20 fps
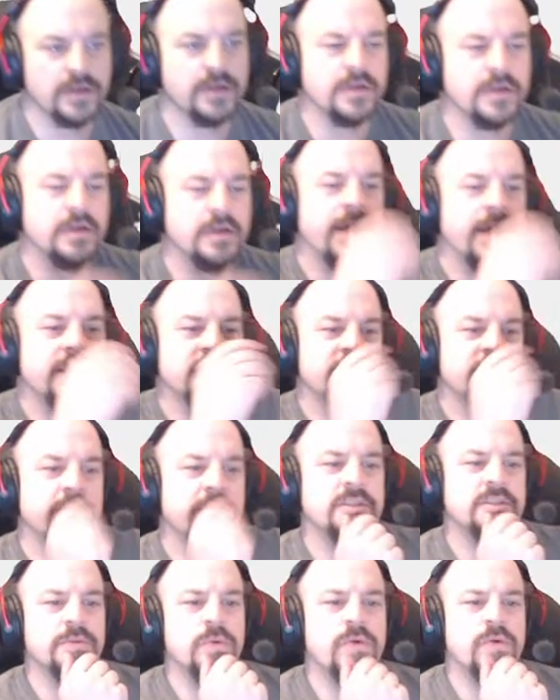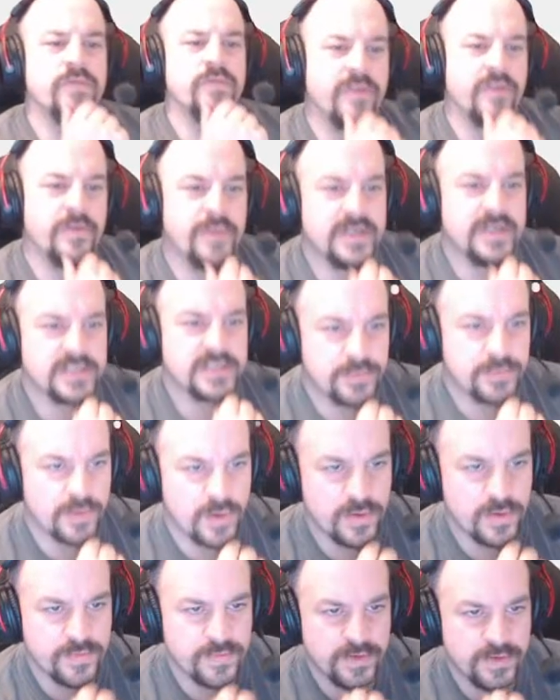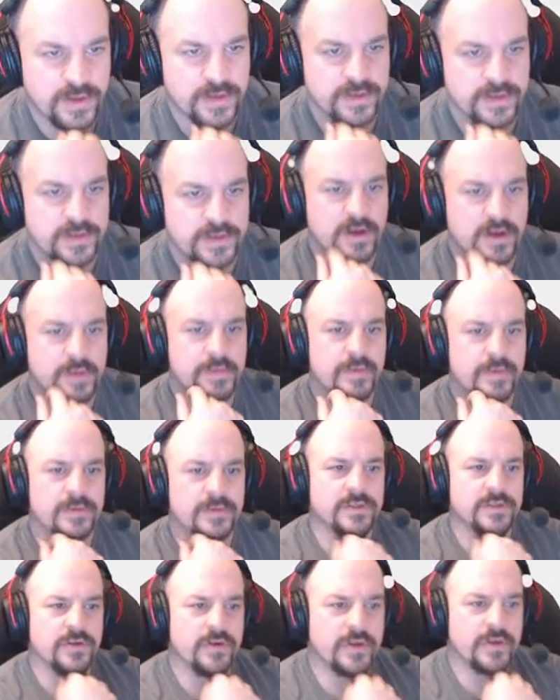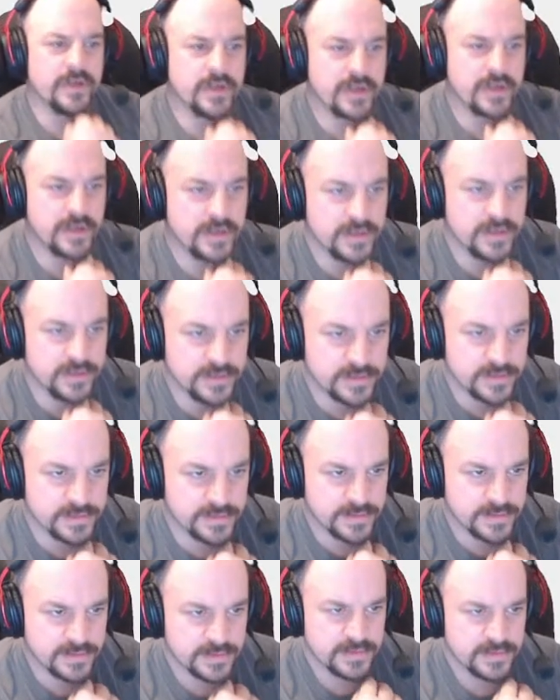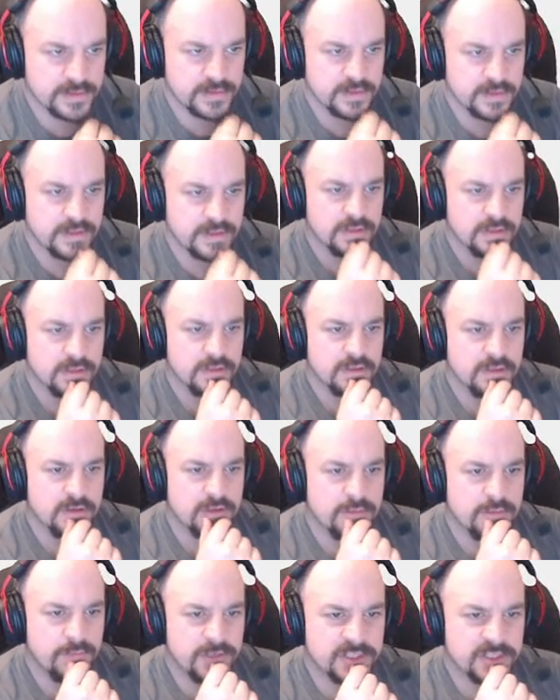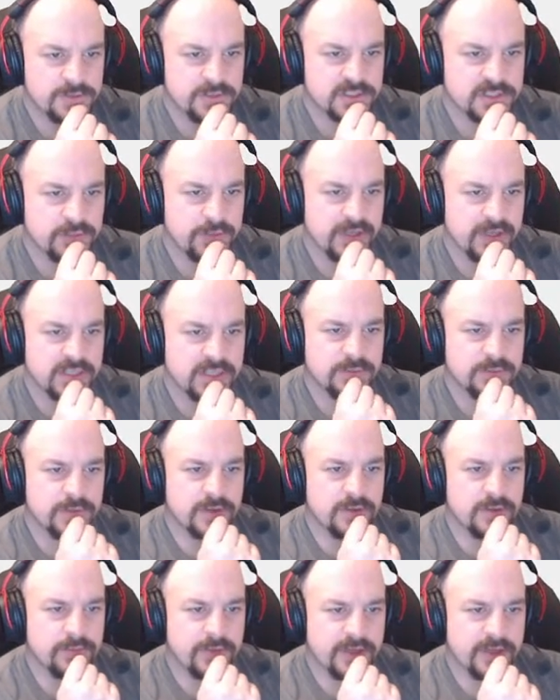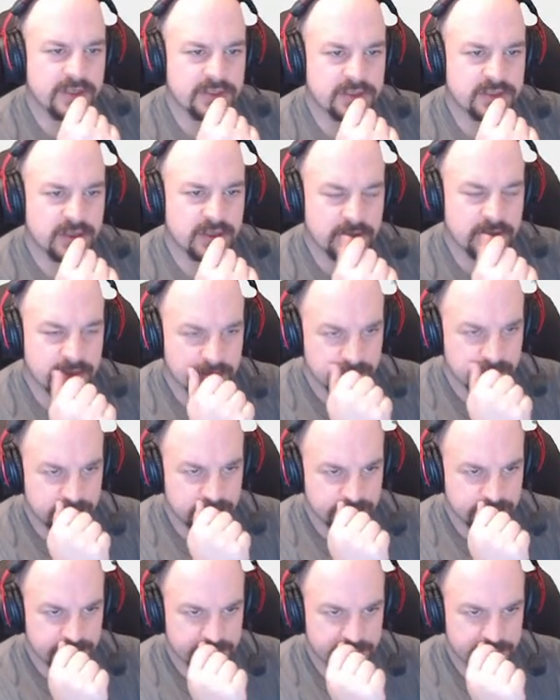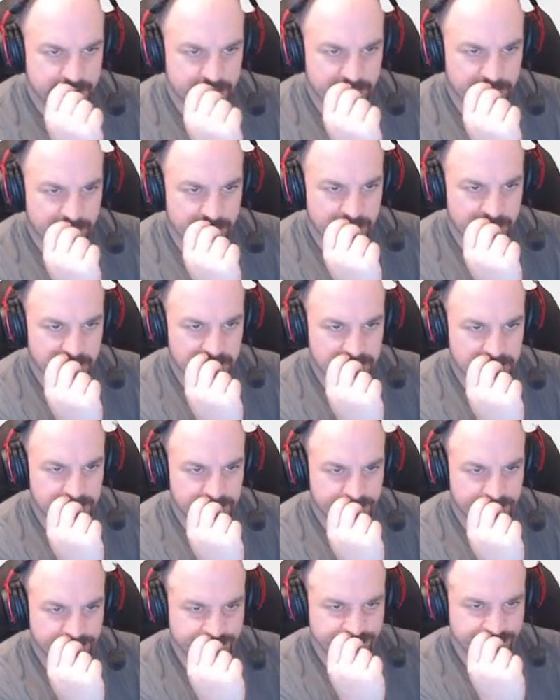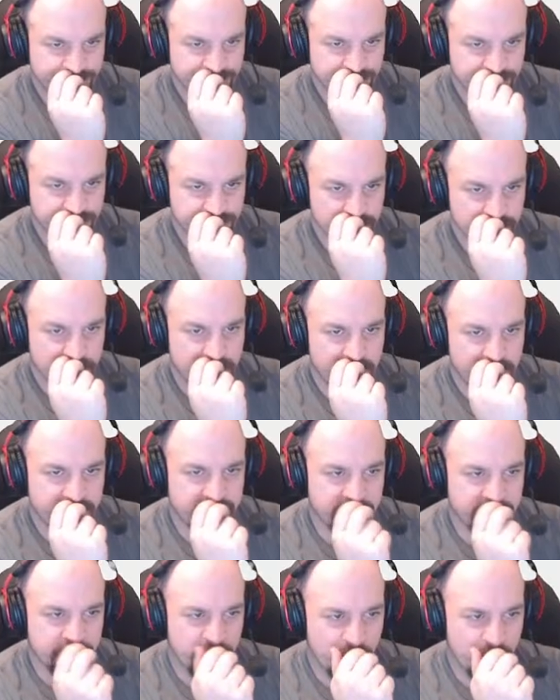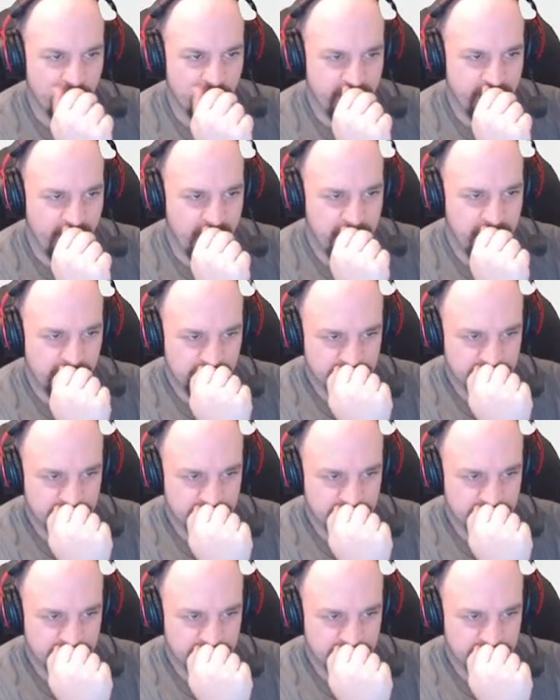SMS support for very basic profiling and time memories are turning it on. Measurements are based on single run of the importer.